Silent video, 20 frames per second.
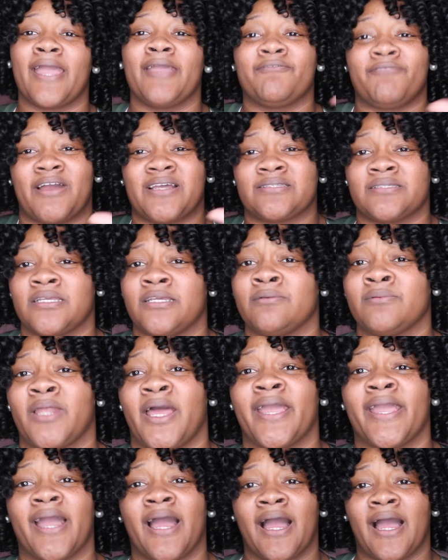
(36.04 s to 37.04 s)
if I seem
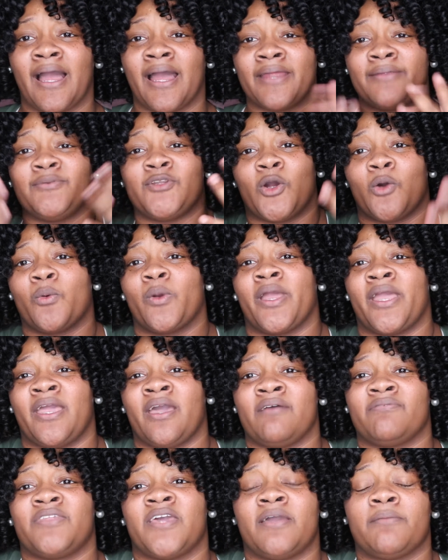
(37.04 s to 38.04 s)
like I don't
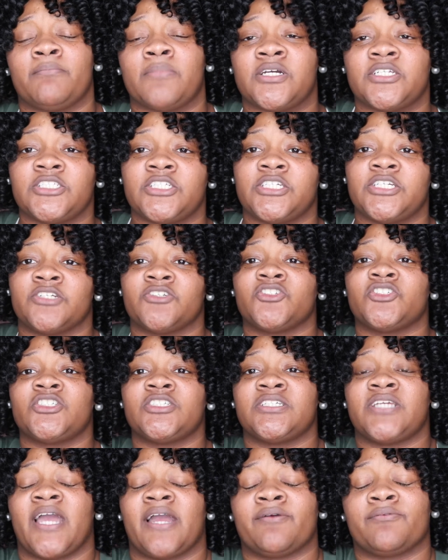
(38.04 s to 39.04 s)
have that much
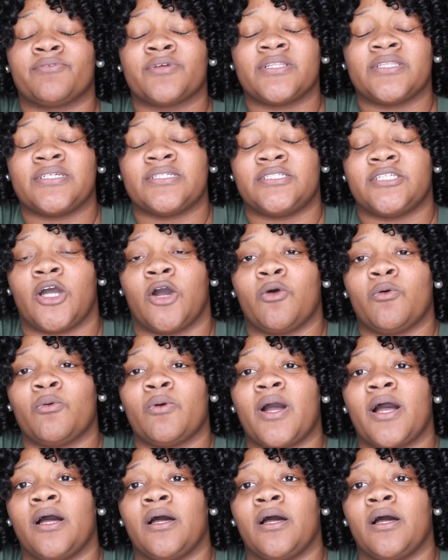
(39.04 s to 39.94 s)
energy, I really don't.